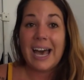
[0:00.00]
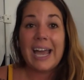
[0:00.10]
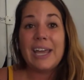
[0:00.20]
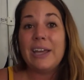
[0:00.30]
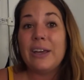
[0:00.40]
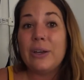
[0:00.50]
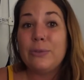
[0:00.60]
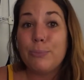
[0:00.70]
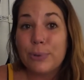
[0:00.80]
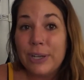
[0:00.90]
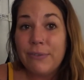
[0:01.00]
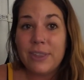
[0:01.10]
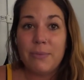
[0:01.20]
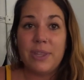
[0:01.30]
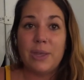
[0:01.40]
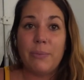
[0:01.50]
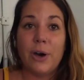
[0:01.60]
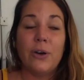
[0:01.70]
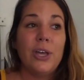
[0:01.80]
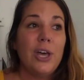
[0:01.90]
I brief them in the
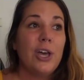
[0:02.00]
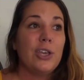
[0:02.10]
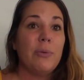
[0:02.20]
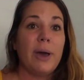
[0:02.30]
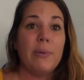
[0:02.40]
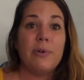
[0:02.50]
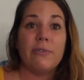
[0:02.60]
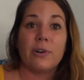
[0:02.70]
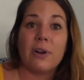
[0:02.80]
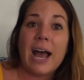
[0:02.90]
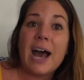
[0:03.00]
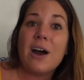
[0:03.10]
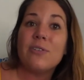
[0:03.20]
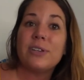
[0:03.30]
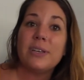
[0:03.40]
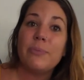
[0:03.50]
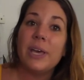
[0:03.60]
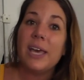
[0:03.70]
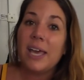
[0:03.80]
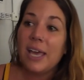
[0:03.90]
boat. You might move around a
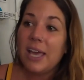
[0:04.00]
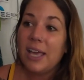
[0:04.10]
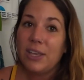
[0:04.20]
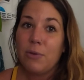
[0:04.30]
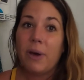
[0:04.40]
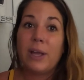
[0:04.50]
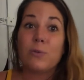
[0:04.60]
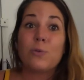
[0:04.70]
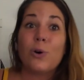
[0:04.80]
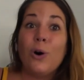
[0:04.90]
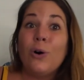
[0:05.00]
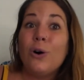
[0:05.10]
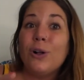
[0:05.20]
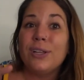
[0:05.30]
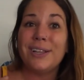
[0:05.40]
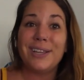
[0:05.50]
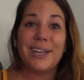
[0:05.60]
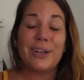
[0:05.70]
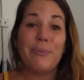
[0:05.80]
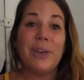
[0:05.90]
bit, you might roll a
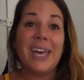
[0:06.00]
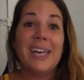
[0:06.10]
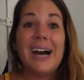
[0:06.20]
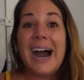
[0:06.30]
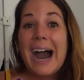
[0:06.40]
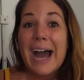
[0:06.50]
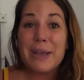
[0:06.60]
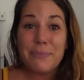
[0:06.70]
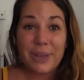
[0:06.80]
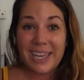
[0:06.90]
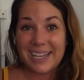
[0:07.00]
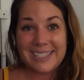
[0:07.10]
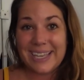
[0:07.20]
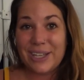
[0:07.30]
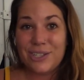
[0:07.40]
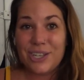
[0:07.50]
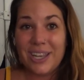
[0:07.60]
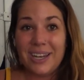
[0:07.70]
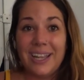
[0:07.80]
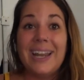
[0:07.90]
little bit. I'm paying
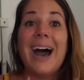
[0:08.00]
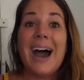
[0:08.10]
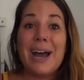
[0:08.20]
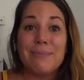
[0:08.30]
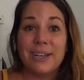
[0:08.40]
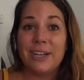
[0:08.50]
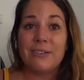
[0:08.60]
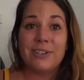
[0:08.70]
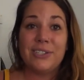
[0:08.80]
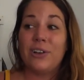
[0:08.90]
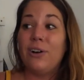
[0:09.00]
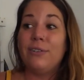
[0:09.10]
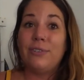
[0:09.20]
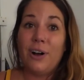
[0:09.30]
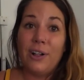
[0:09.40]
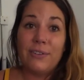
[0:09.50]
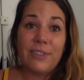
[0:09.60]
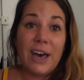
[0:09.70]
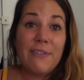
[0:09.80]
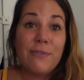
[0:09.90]
attention and I'm gonna resolve all of
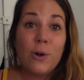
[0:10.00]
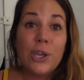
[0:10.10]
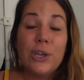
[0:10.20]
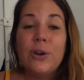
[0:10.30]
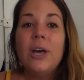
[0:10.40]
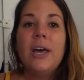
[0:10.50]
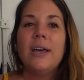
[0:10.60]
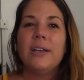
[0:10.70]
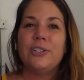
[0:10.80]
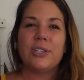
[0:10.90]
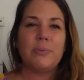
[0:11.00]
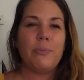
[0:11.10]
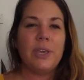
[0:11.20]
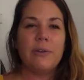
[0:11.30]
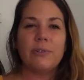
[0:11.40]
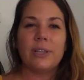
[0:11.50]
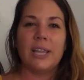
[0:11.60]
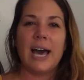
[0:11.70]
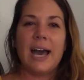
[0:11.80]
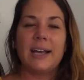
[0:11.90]
that for you. Just be
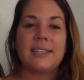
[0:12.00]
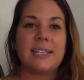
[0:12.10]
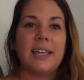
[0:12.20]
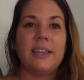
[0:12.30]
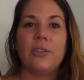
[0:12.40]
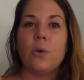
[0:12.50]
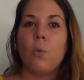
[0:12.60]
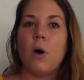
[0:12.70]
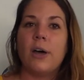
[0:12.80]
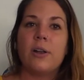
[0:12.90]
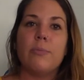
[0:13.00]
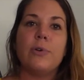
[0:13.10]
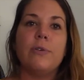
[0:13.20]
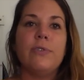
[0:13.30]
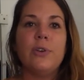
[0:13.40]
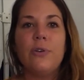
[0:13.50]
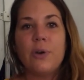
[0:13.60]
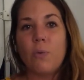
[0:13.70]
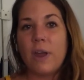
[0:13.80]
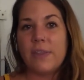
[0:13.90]
relaxed and let the water move you
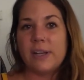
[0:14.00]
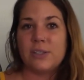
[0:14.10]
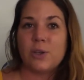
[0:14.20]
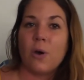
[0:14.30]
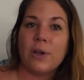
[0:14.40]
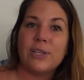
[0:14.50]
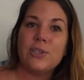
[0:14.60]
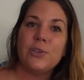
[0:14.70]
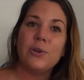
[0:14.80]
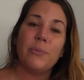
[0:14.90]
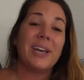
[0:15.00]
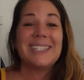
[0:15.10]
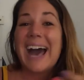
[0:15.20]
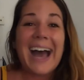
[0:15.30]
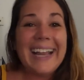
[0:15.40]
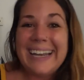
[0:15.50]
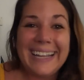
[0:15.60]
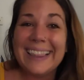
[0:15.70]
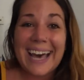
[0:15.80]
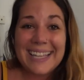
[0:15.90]
the way that it's going to, because I
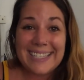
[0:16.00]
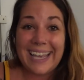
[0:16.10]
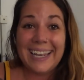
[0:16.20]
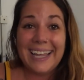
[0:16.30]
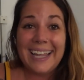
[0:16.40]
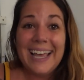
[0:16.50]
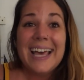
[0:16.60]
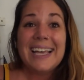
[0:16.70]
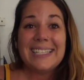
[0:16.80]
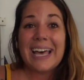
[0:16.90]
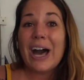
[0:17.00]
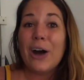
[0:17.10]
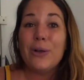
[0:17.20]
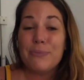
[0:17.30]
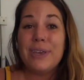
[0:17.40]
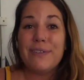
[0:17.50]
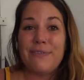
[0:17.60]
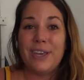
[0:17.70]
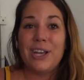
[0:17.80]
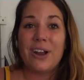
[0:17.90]
need that data to help me
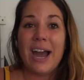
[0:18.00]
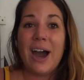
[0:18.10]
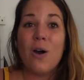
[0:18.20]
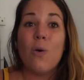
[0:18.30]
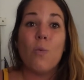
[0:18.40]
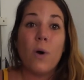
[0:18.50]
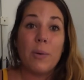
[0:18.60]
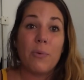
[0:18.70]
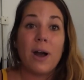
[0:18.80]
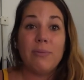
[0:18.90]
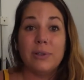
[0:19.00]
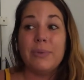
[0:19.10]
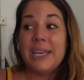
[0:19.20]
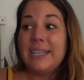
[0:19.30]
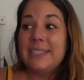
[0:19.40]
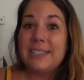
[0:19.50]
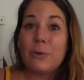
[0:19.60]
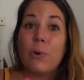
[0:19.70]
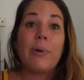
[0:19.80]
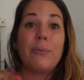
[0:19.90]
figure out what problem
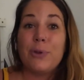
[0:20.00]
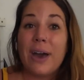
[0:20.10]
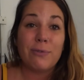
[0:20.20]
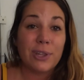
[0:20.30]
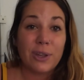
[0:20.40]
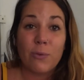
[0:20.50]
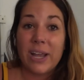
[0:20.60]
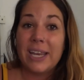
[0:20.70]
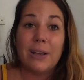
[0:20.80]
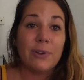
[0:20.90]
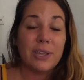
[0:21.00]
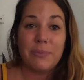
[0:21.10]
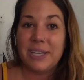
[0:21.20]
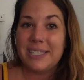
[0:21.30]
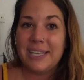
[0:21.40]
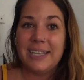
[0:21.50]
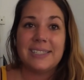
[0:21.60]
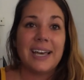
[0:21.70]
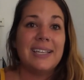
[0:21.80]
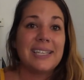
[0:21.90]
you with your weighting, with your BCD
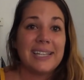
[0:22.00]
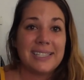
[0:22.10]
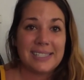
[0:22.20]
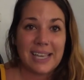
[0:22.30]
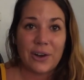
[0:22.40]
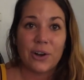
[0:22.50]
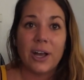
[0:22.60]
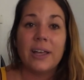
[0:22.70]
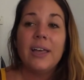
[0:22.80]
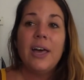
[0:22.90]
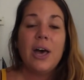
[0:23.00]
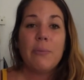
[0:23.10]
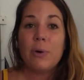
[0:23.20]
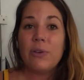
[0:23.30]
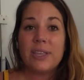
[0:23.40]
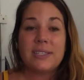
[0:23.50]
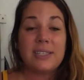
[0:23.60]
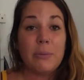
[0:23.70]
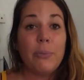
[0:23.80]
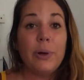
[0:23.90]
size, etc. But with a
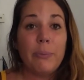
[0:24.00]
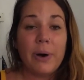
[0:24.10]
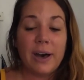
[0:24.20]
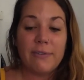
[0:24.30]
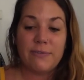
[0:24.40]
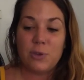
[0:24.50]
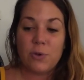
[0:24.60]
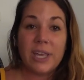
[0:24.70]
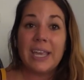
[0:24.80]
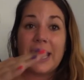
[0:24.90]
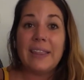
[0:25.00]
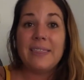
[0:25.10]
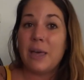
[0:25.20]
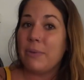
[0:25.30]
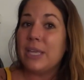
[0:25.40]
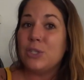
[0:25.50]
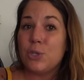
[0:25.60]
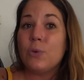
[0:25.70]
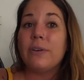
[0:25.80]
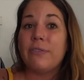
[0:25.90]
simple puff, you can get them
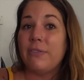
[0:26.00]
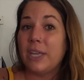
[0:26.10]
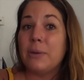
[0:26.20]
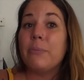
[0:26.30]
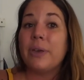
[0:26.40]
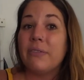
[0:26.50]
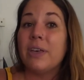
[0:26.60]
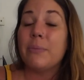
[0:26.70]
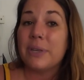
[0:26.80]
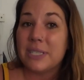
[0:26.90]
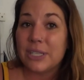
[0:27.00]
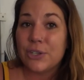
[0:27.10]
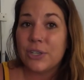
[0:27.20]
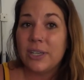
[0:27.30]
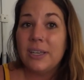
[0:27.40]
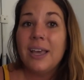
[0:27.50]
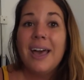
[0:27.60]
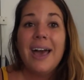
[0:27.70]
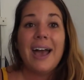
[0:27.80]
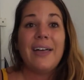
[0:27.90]
into a fin pivot position.
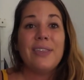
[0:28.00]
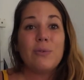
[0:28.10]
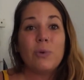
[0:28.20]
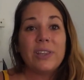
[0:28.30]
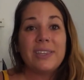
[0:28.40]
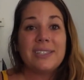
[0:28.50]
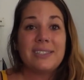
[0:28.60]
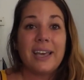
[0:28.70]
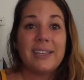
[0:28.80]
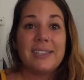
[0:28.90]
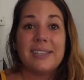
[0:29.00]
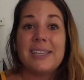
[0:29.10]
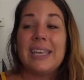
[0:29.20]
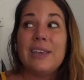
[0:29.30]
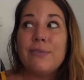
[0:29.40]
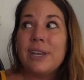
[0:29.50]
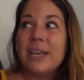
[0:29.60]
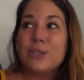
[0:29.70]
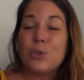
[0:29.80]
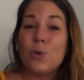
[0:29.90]
And then what this does is, even
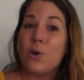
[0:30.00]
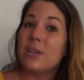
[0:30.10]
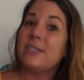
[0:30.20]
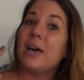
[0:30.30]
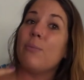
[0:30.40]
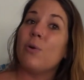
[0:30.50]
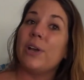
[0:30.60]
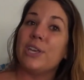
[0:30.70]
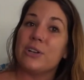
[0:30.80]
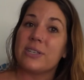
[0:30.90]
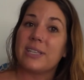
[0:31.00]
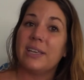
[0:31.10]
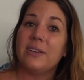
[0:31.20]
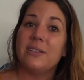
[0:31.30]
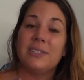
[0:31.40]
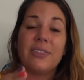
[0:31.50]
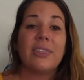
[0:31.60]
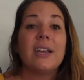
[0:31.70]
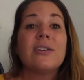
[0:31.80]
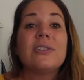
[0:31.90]
as you're demoing your skills,
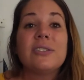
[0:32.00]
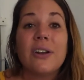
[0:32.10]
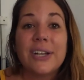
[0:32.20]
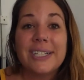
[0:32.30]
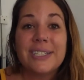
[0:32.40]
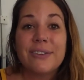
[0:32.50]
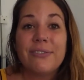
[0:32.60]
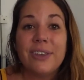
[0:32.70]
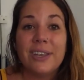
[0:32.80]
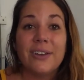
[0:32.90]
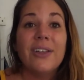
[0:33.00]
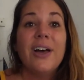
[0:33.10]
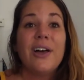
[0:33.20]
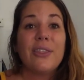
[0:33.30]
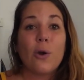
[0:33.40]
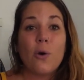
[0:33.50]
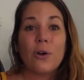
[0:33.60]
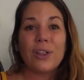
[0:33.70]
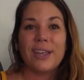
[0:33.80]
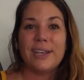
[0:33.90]
they're starting to feel the
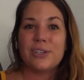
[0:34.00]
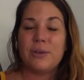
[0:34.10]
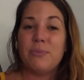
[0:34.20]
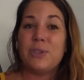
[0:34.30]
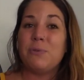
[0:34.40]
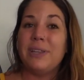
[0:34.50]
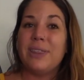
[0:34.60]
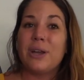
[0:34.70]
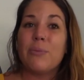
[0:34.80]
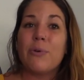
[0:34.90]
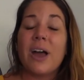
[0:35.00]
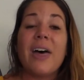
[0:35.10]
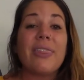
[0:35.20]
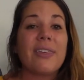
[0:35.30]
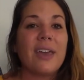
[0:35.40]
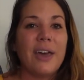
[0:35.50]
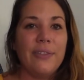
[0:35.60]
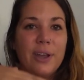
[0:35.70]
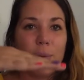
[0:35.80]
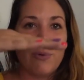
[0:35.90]
correlation between their breath
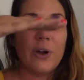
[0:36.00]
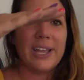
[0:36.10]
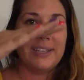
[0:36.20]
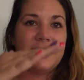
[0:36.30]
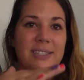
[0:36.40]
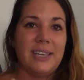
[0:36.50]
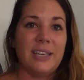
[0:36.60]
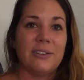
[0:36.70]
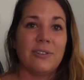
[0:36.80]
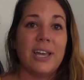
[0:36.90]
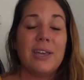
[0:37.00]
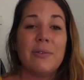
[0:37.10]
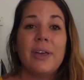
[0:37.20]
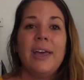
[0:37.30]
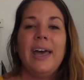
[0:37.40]
and their buoyancy, right?